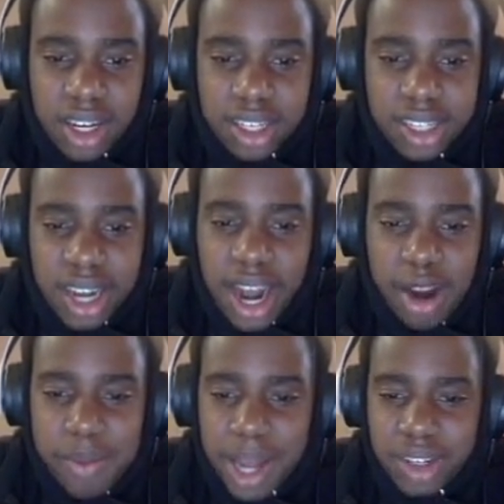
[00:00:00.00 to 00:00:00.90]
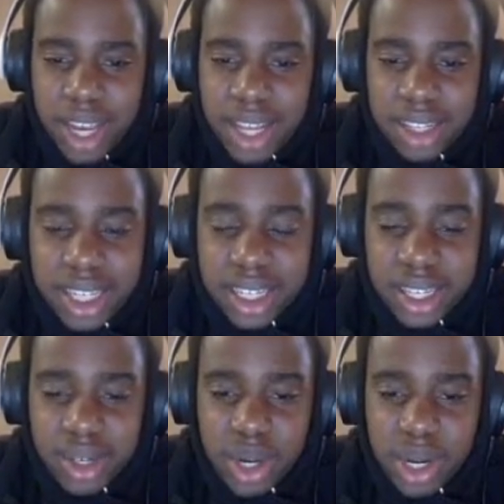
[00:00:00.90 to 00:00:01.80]
is going to outmatch Kansas
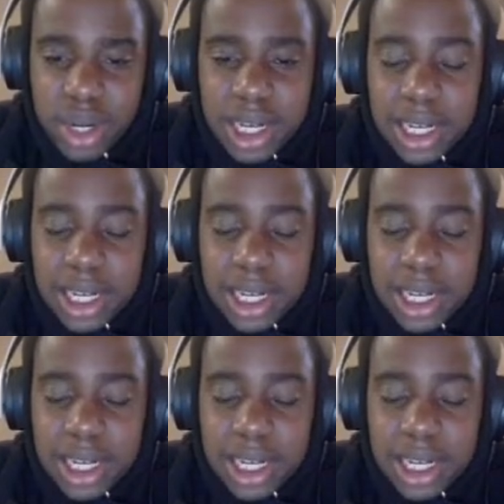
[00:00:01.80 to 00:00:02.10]
easily right here.